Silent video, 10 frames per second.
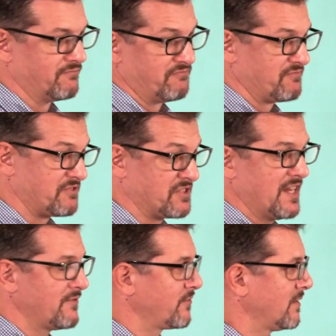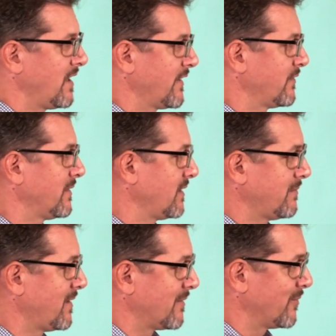Satan, for lack of any
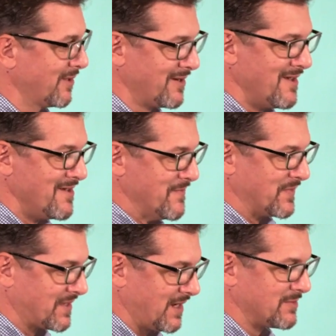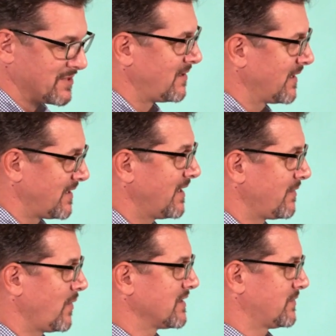better word, comes along and he
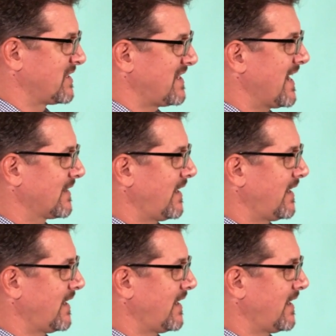wants to attack that